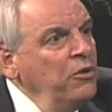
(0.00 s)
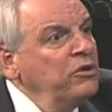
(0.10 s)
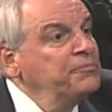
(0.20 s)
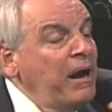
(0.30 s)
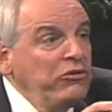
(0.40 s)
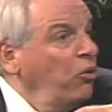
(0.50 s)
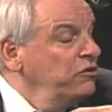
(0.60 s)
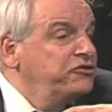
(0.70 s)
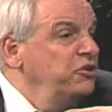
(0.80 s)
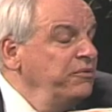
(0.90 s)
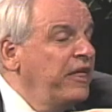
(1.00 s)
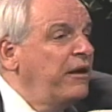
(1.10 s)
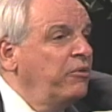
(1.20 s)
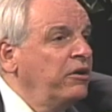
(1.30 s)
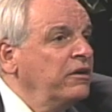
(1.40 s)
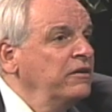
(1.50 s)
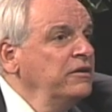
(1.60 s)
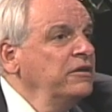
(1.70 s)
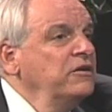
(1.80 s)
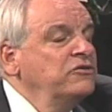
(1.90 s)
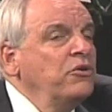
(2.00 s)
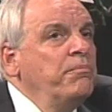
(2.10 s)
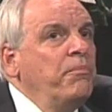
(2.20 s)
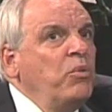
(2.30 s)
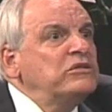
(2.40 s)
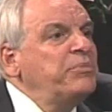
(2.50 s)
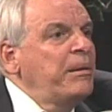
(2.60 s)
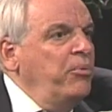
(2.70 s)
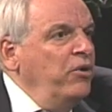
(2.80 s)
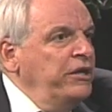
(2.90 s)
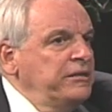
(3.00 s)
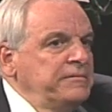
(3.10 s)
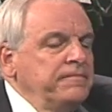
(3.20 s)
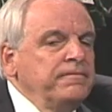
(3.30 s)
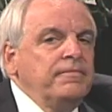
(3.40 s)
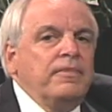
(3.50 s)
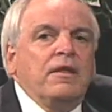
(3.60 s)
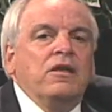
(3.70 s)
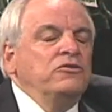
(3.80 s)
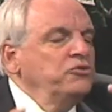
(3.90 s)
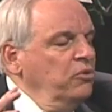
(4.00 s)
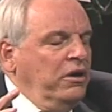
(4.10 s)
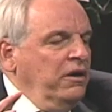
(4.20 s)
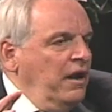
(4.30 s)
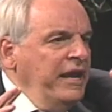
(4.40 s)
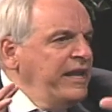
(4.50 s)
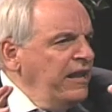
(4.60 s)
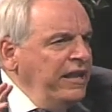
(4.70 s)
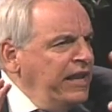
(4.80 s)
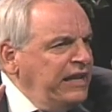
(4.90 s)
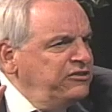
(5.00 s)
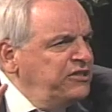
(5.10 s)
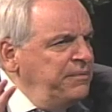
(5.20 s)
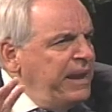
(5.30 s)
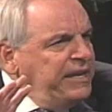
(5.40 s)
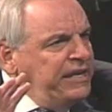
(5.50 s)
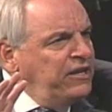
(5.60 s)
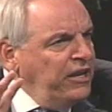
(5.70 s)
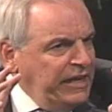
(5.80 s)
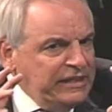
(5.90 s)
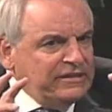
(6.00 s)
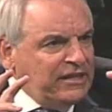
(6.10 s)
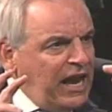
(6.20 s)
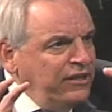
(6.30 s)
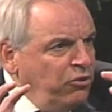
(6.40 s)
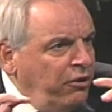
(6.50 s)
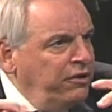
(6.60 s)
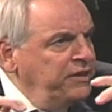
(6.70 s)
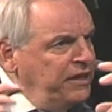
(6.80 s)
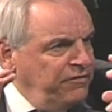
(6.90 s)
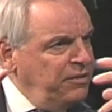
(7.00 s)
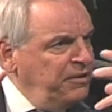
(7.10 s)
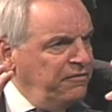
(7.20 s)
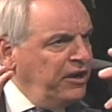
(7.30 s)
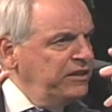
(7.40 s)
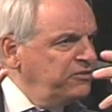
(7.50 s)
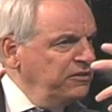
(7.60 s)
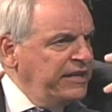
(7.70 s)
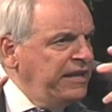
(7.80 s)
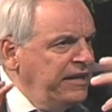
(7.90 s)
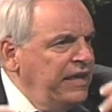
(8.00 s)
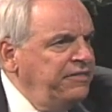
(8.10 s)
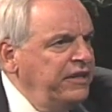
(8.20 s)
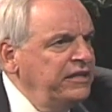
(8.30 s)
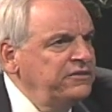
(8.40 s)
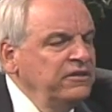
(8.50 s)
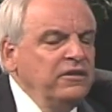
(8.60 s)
Well, my lawyer's doing that work. So what's my point? Sure, I get an agency may need an inside lawyer to give them advice on day-to-day things.